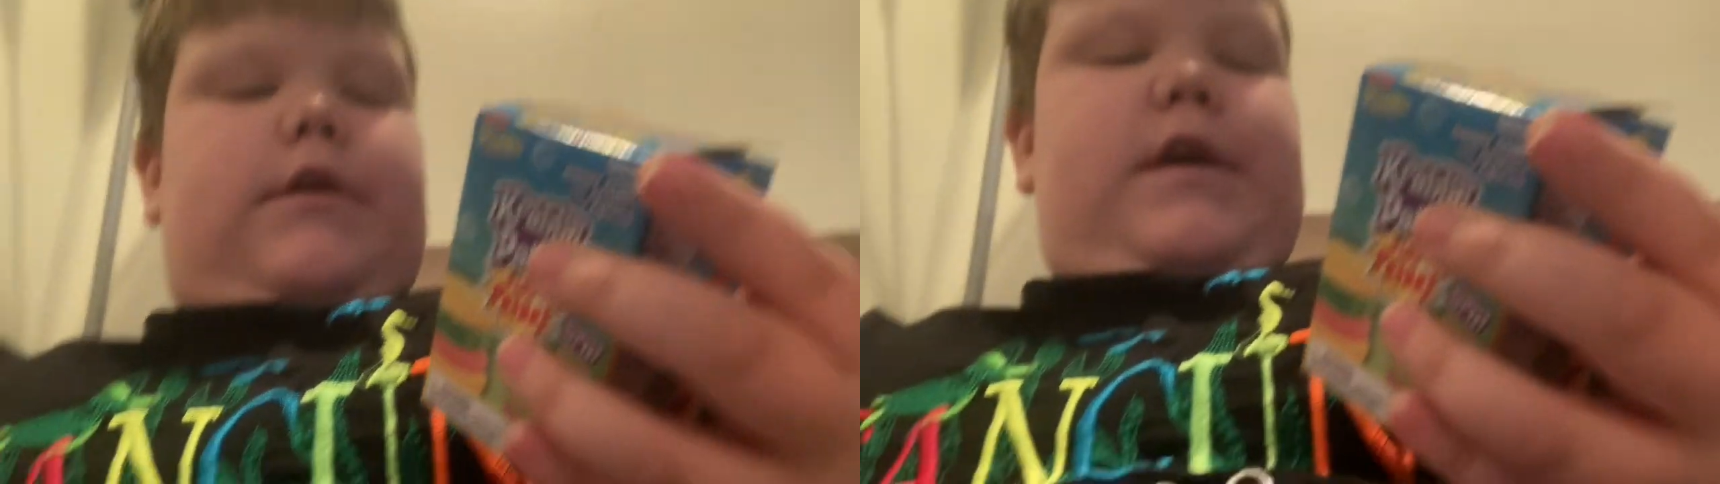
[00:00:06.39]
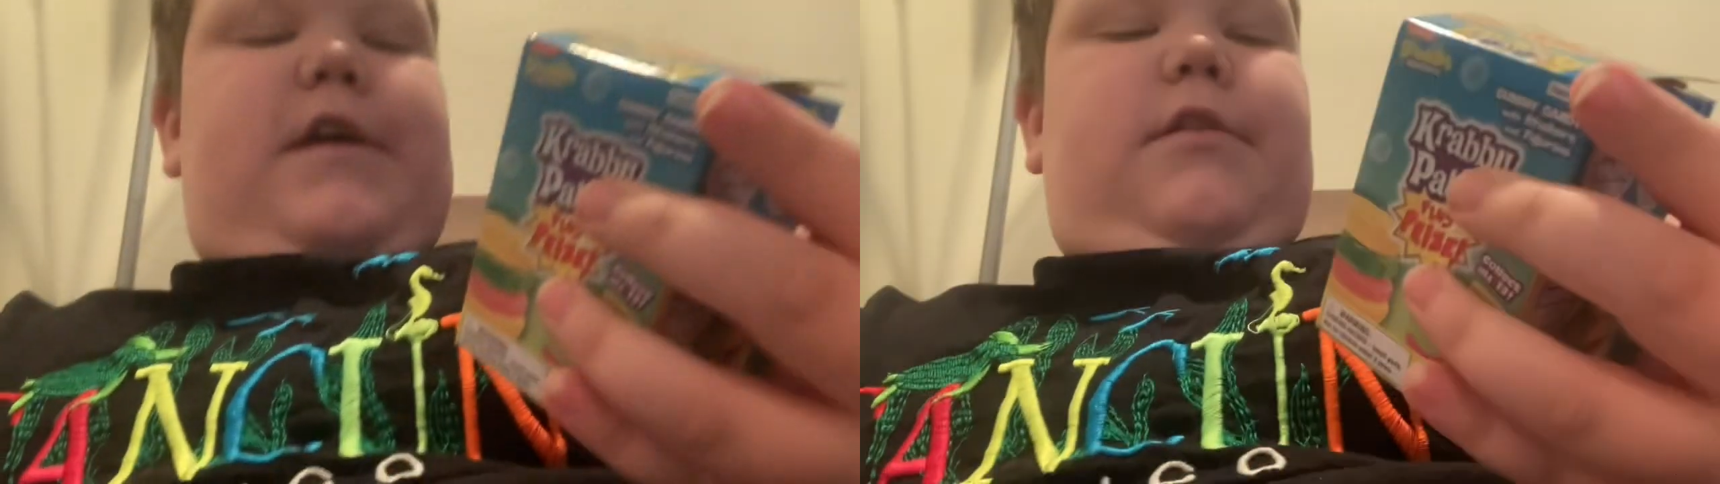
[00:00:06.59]

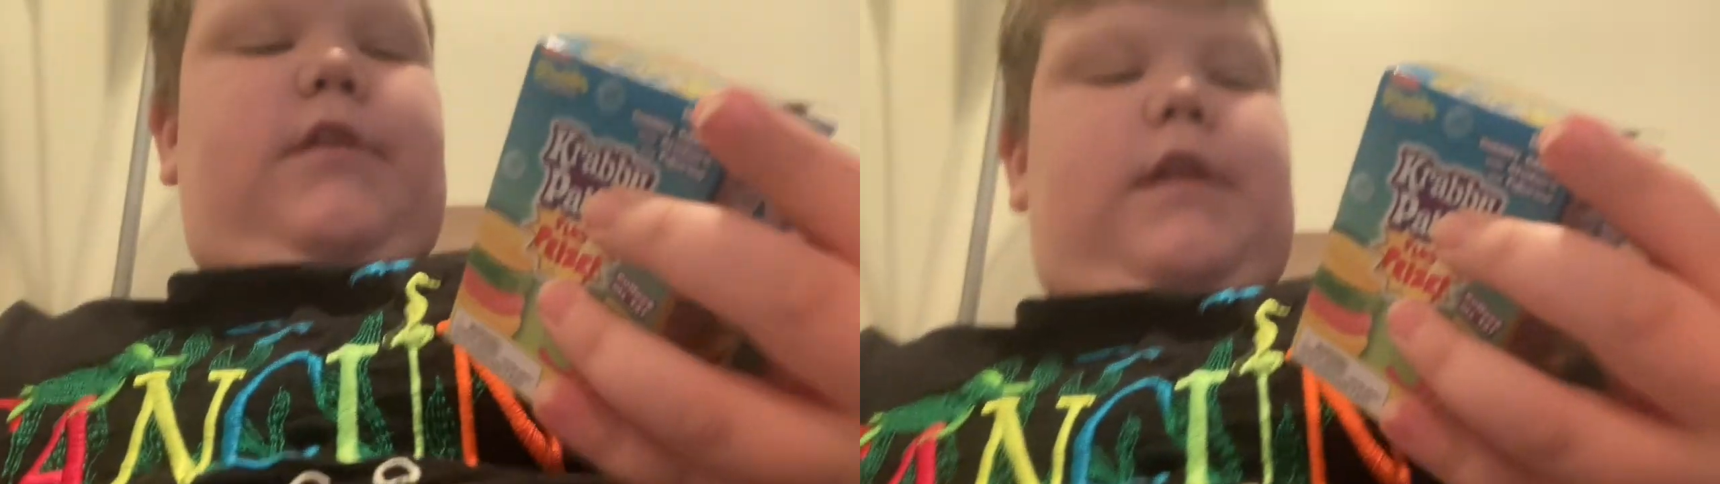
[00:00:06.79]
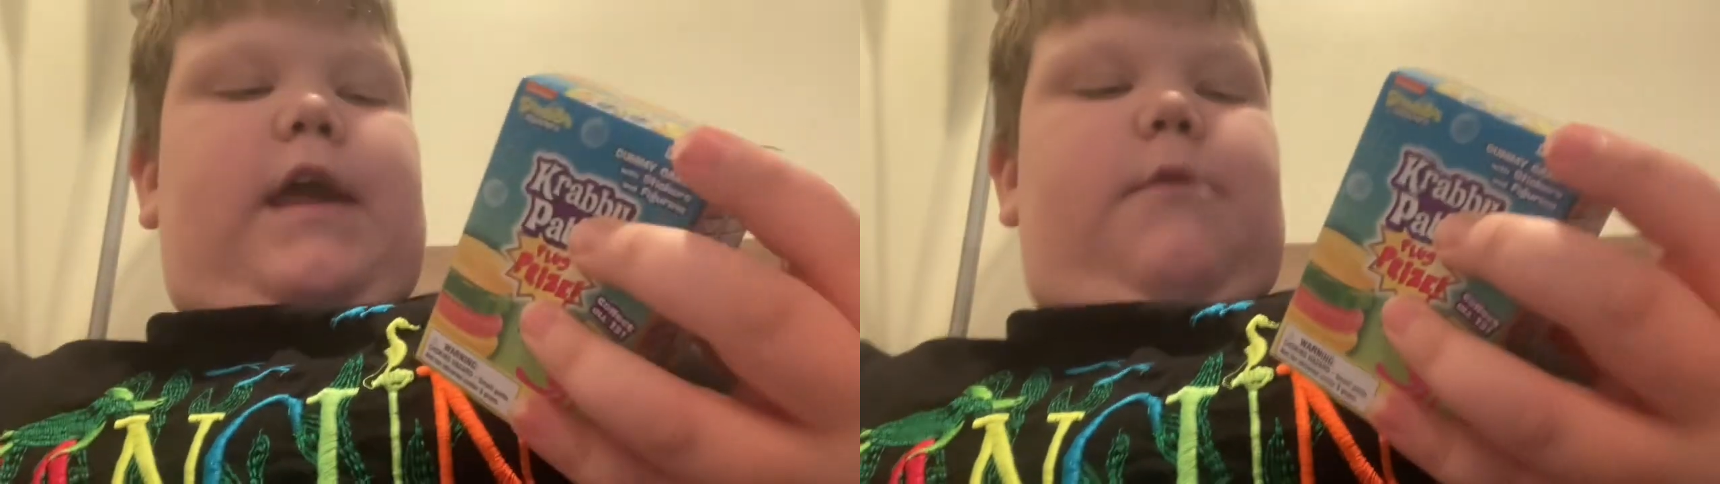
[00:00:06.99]
and
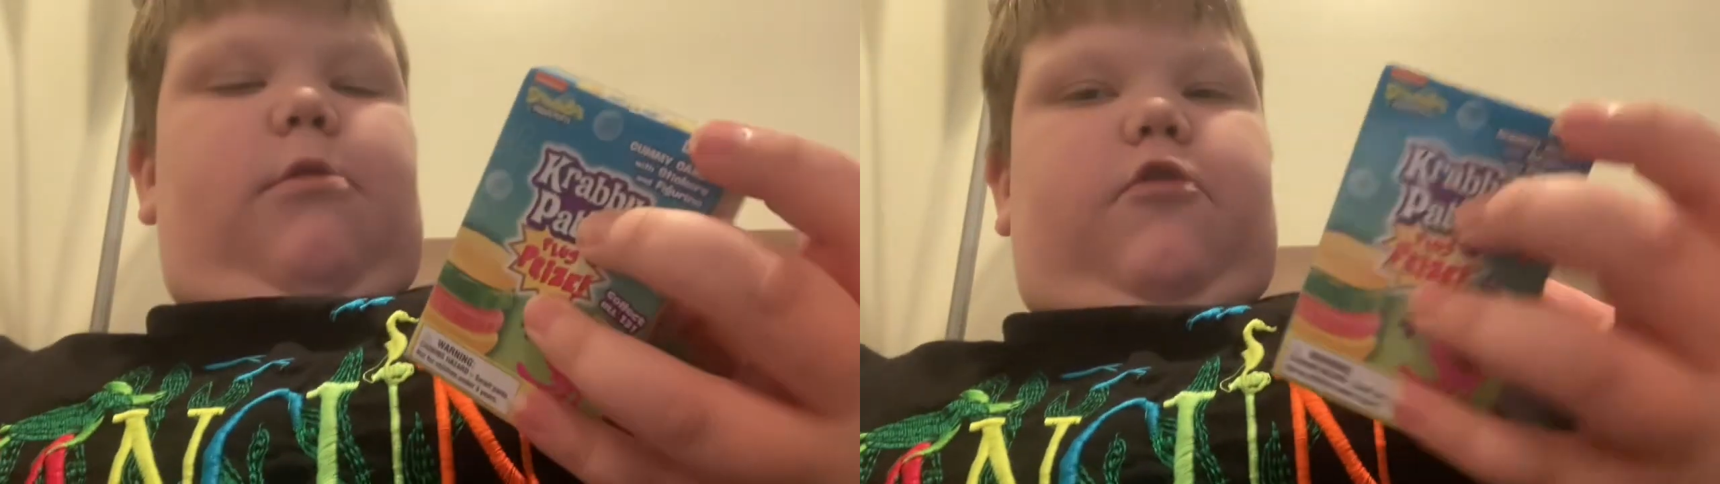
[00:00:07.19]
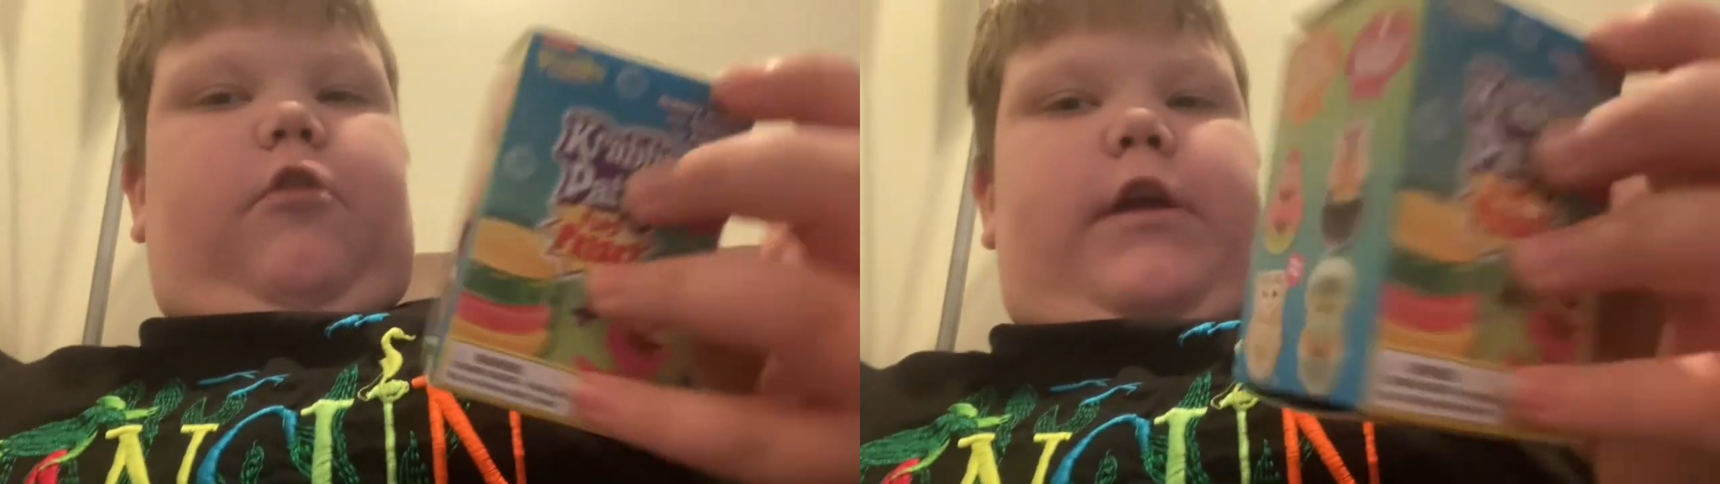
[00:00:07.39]
today
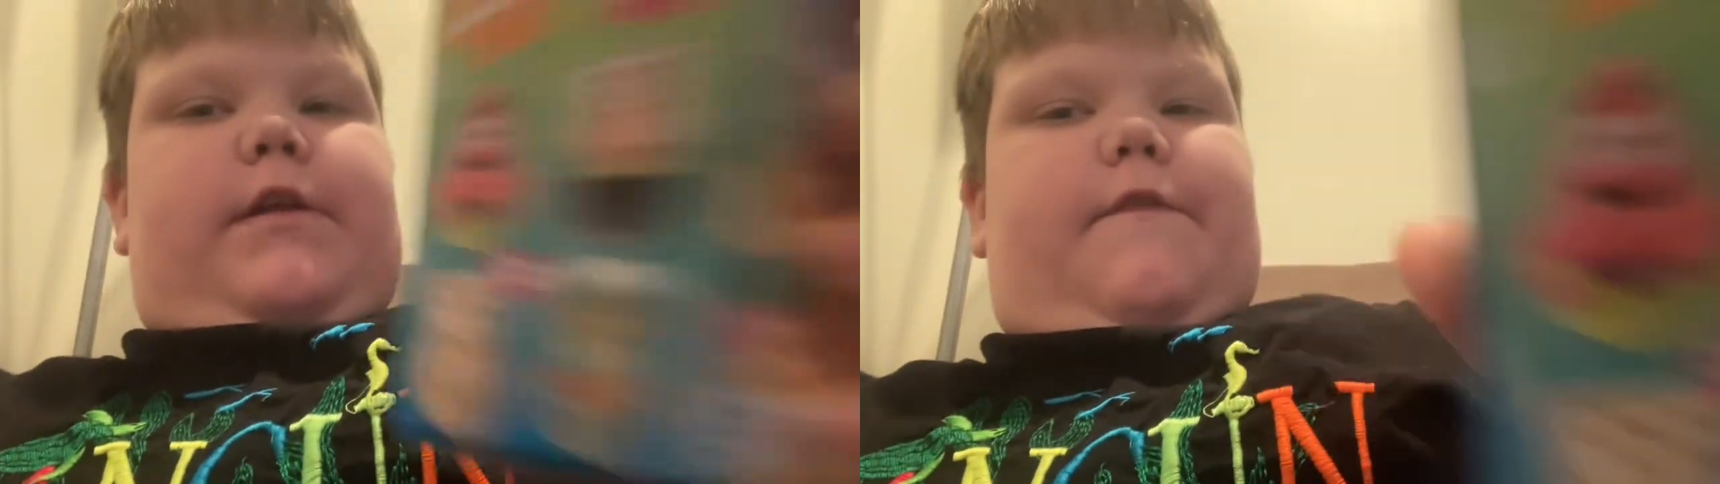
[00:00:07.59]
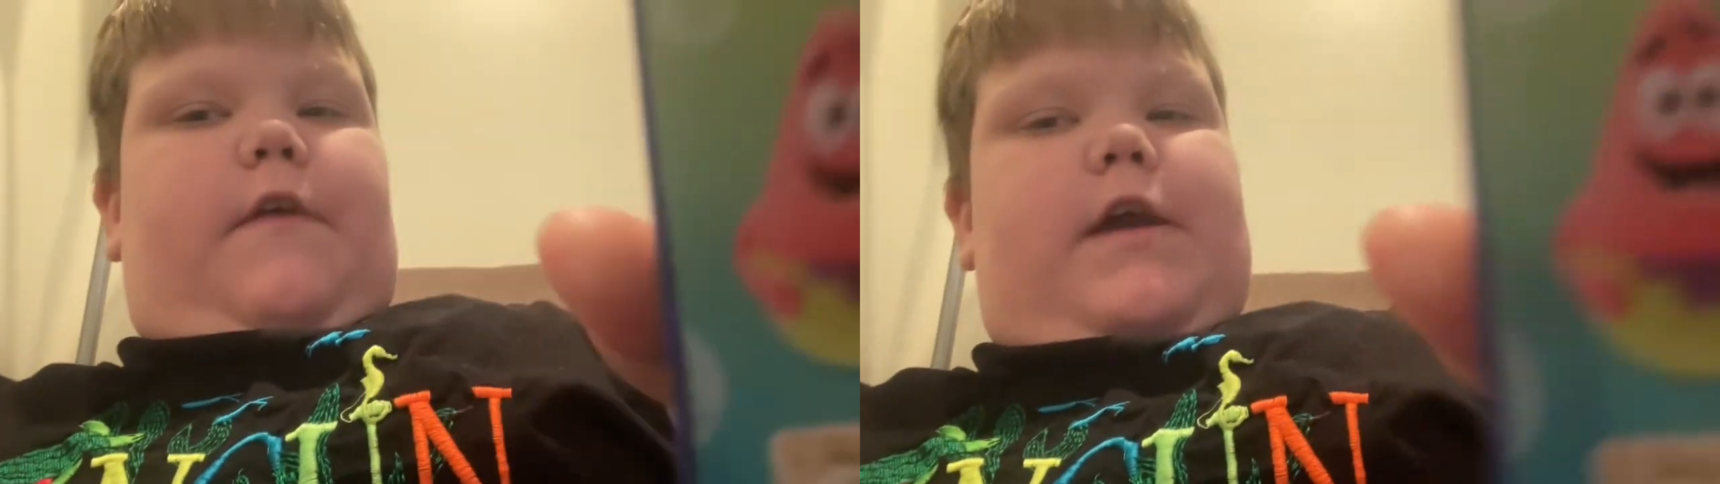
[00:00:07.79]
we're trying
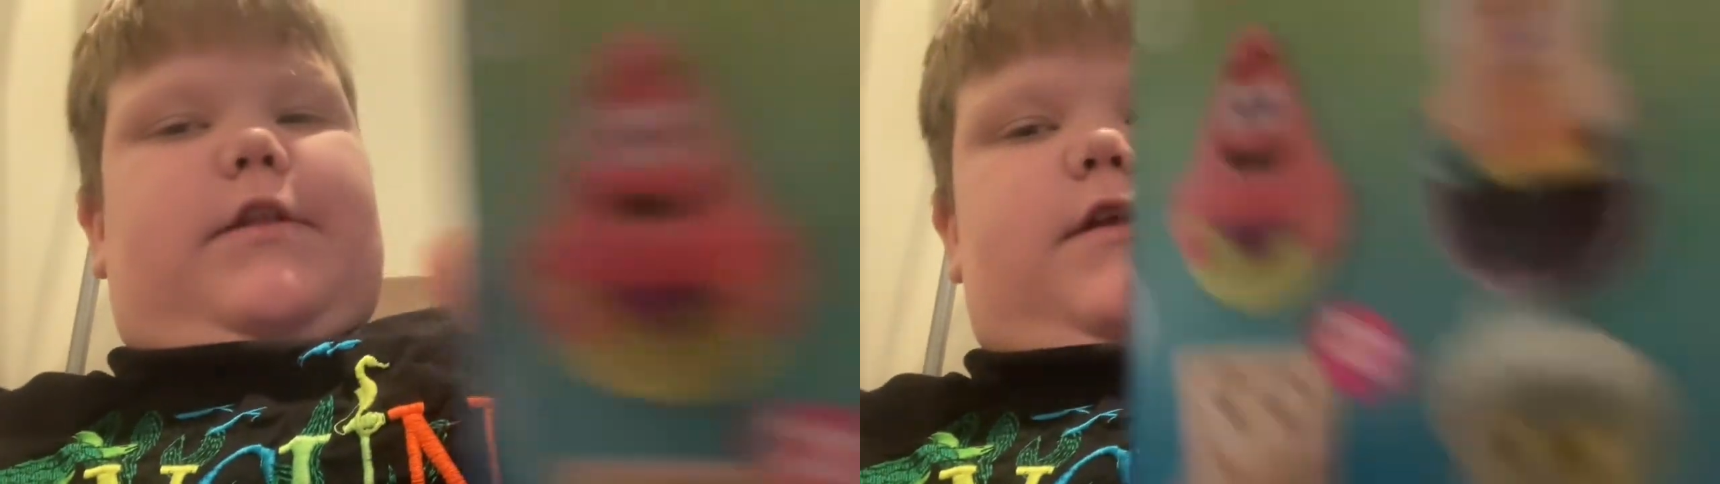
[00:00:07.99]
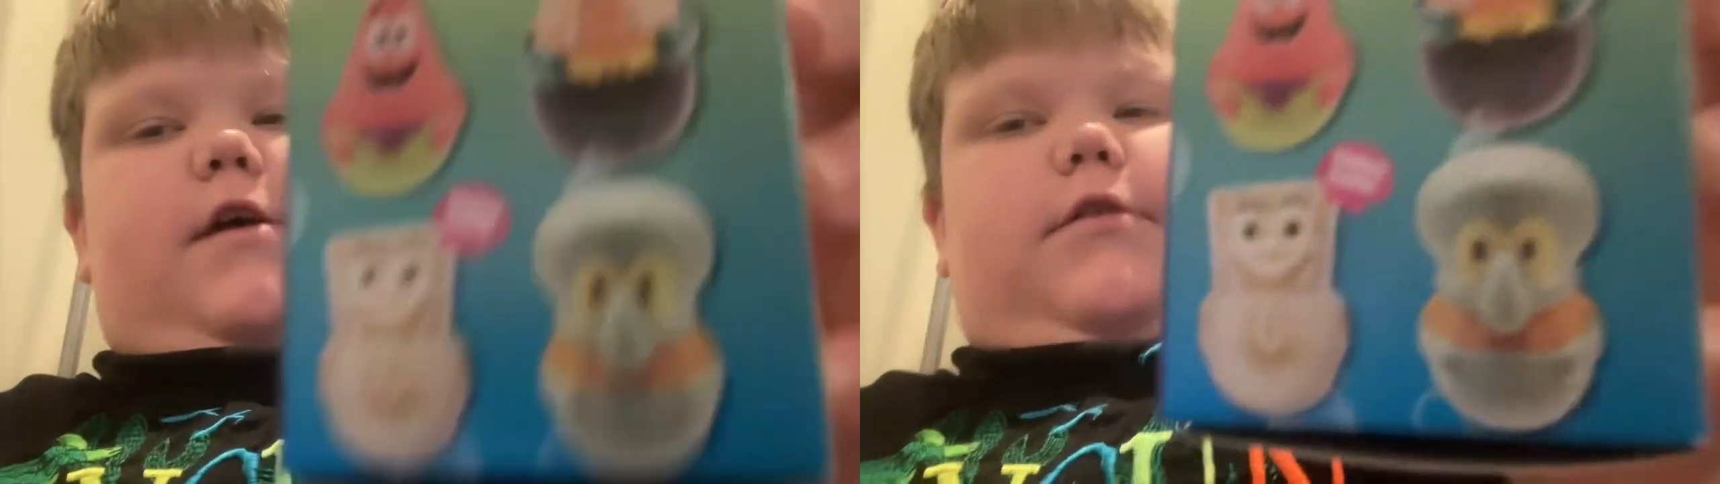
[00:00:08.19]
to
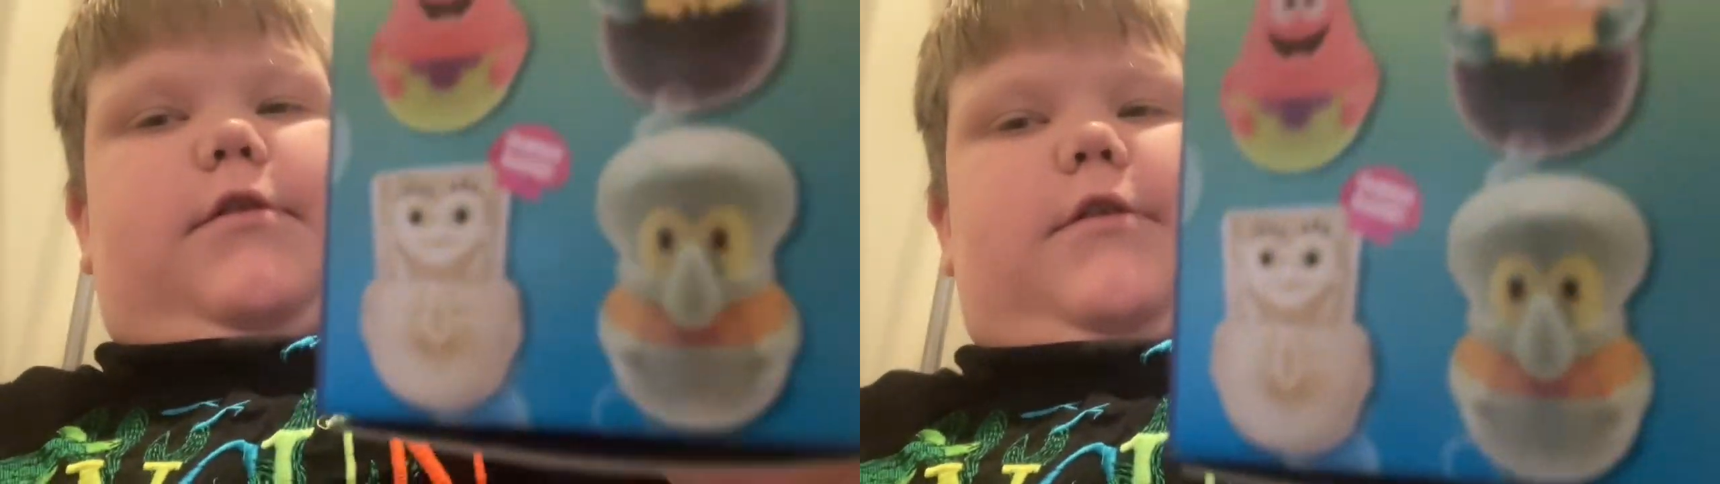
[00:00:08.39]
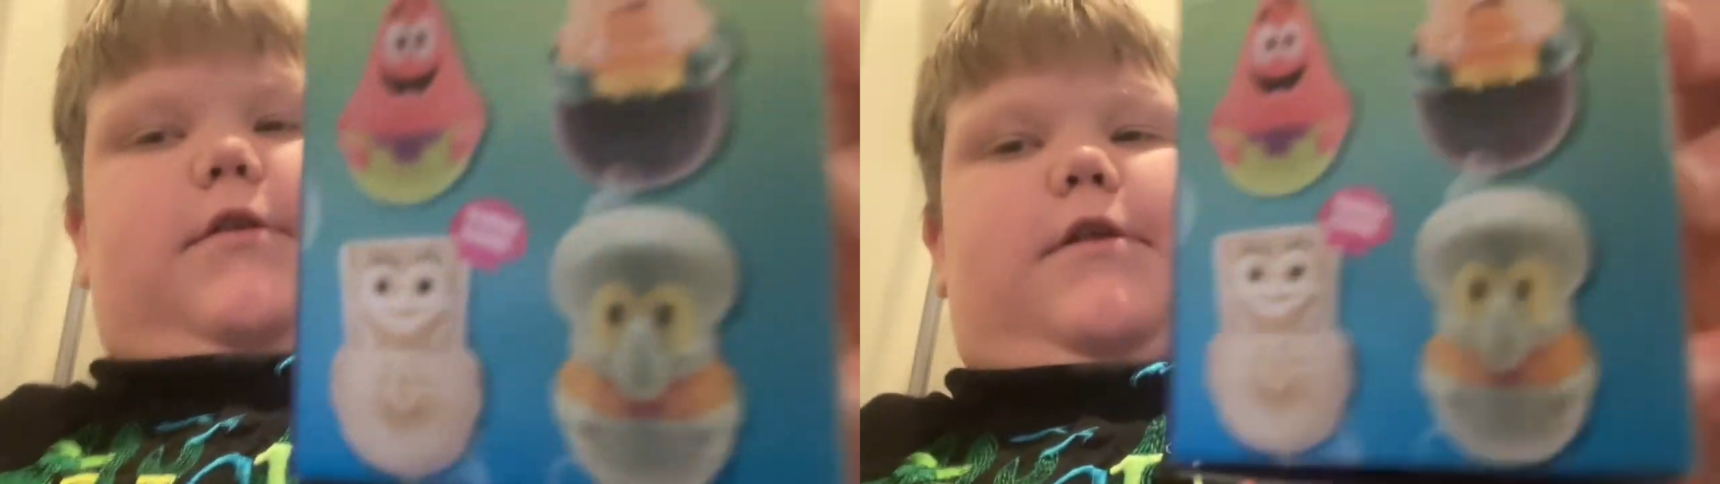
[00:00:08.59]
find this,